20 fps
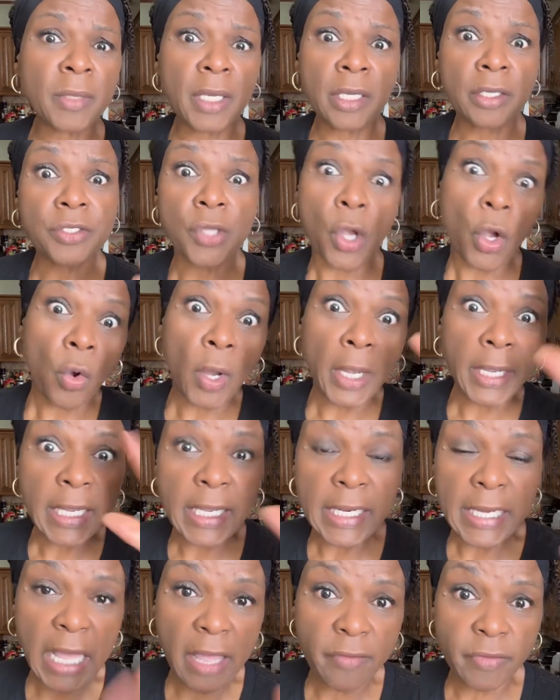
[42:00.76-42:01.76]
I'm not going to say, oh, I
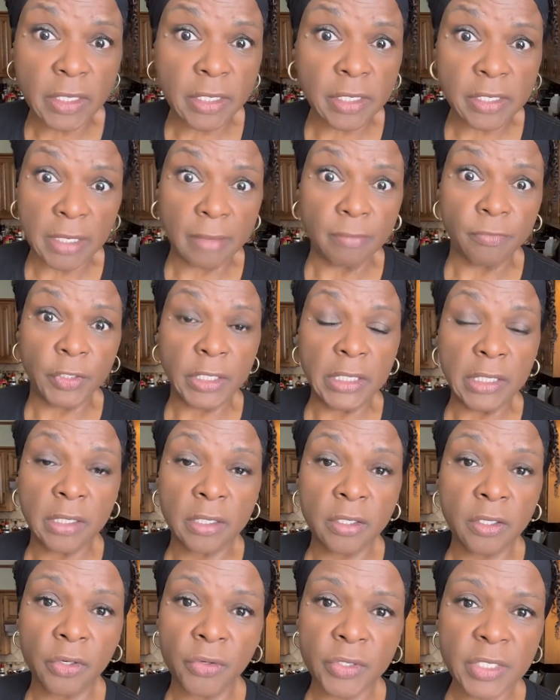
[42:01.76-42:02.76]
can't have it because I'm
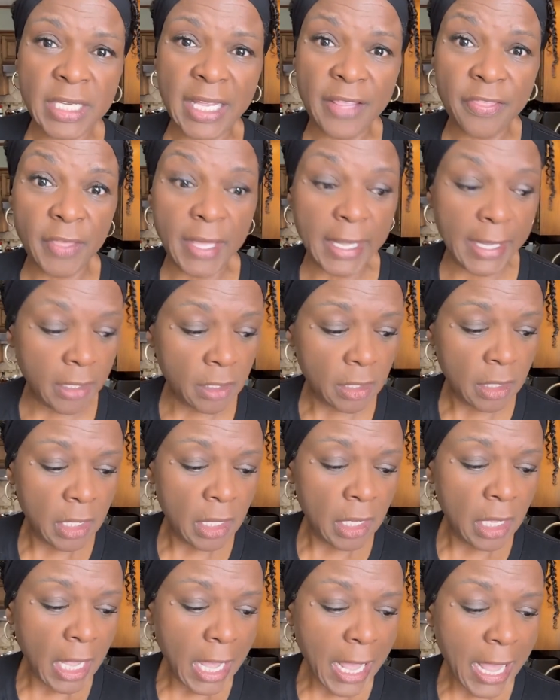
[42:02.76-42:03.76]
vegan. You know, it's not that.
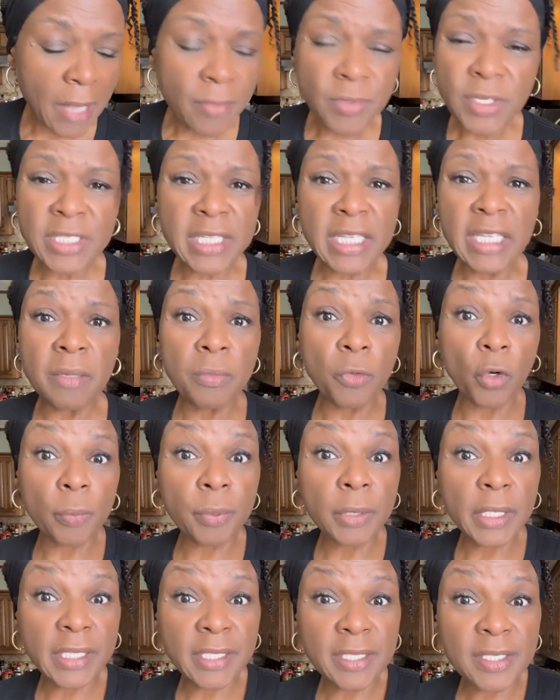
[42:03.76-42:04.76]
I'm just eating more
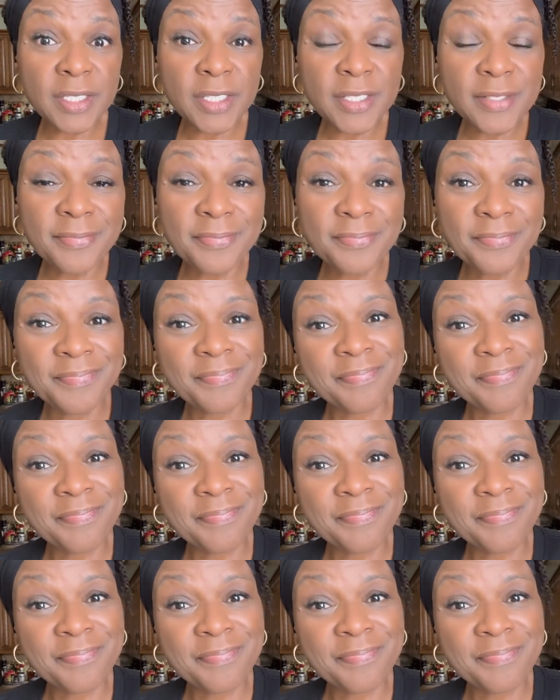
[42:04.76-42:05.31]
plants.